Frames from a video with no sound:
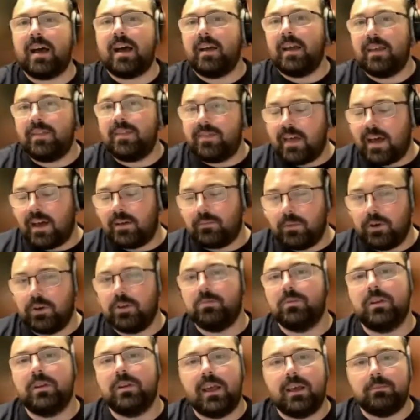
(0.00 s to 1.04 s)
that in that
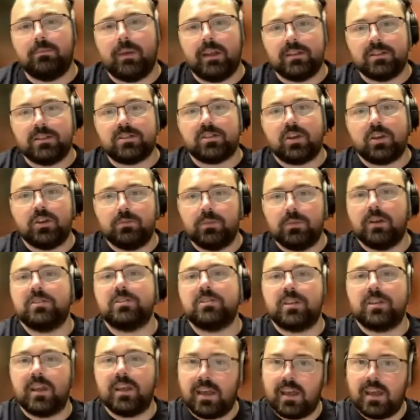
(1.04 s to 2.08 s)
moment it meant so
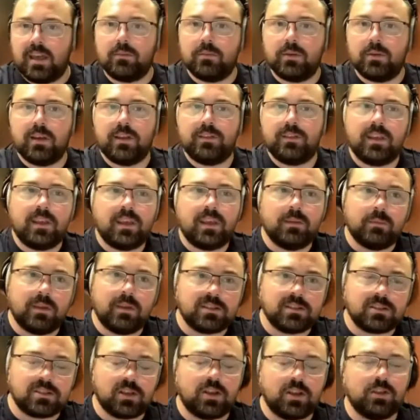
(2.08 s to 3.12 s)
much to him, and I think it
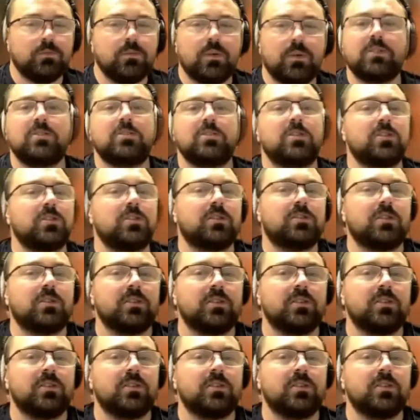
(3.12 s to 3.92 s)
meant so much to